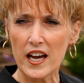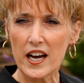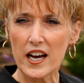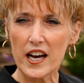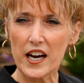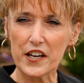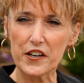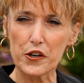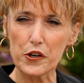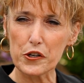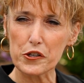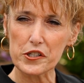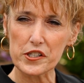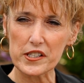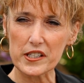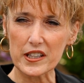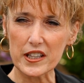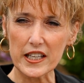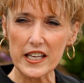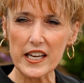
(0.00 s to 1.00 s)
a
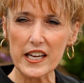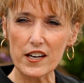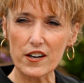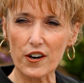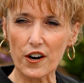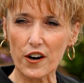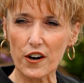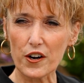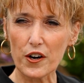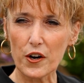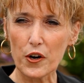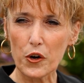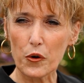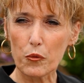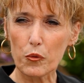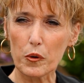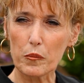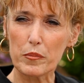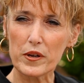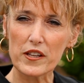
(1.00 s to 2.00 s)
nurse leader
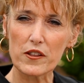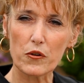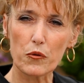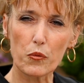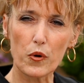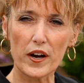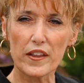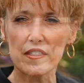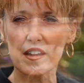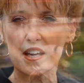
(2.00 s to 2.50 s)
will be the one